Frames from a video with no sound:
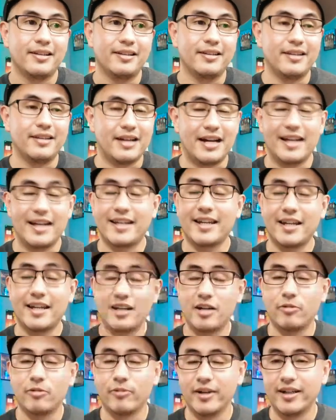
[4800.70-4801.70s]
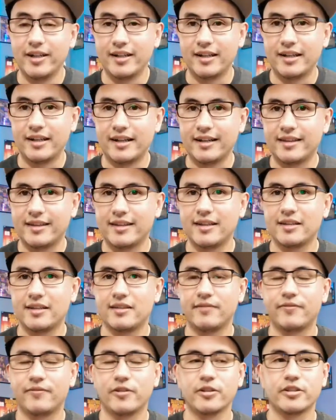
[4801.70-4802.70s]
I cannot wait, and I think
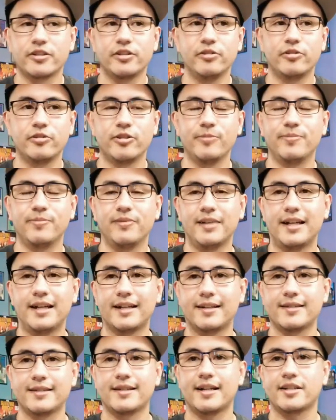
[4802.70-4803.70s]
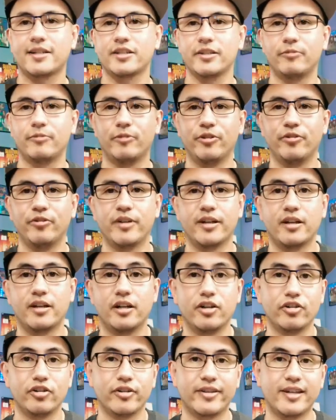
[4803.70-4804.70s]
the first YouTube plaque is actually when you get
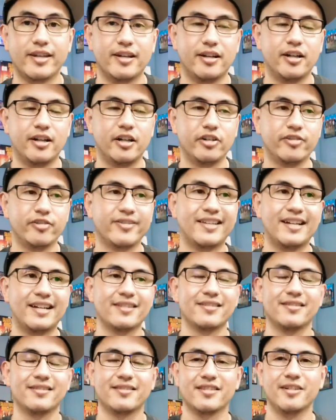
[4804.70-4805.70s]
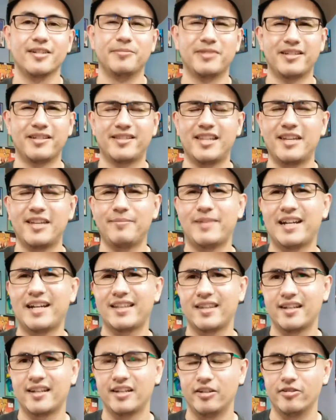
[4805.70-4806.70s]
100,000 subs. I think back
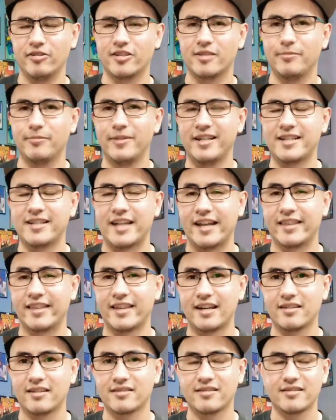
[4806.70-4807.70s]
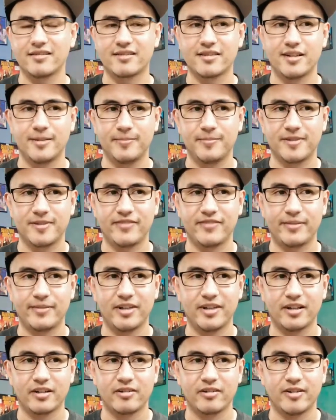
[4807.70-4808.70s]
then it used to be 10,000 subs, if I'm
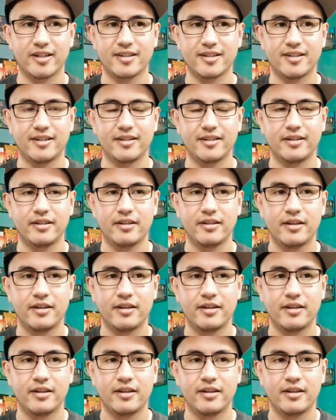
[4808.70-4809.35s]
not correct on it.